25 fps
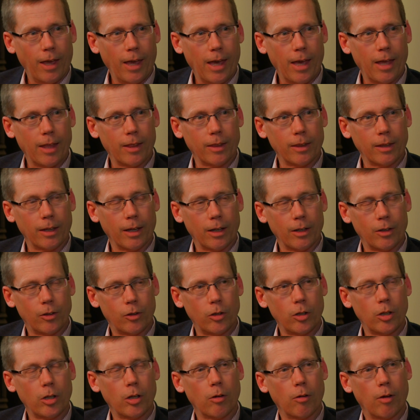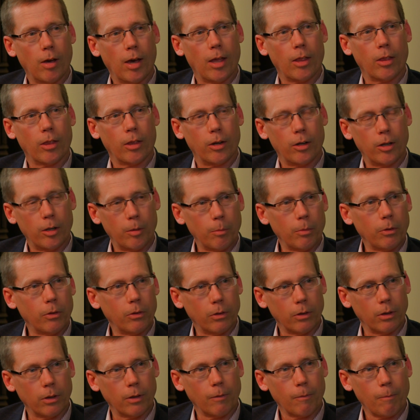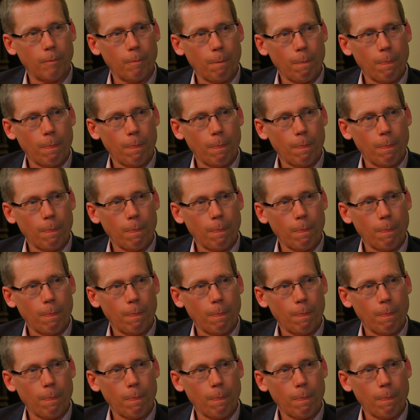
and the idea of anonymity,